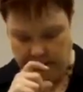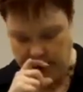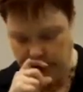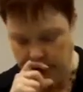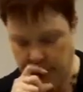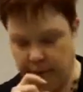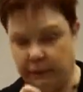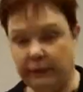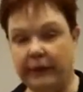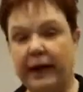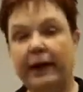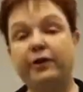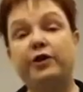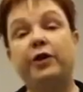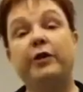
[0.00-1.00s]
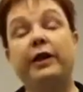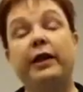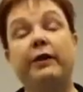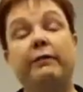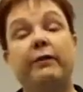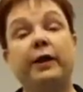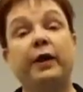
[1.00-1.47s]
Next, you
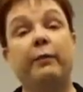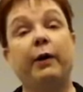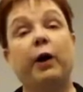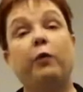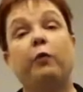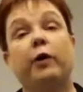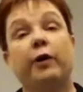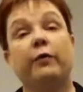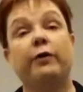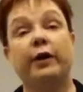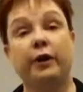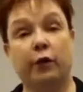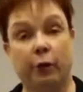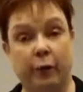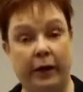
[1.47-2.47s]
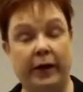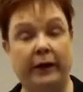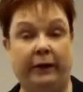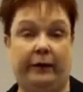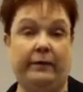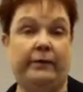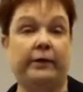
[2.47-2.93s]
need to think about what are the
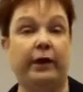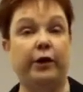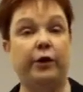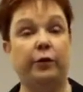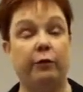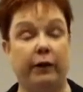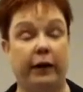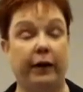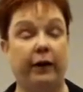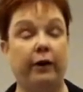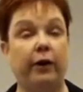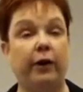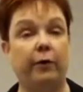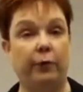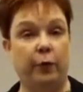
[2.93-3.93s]
ingredients that you need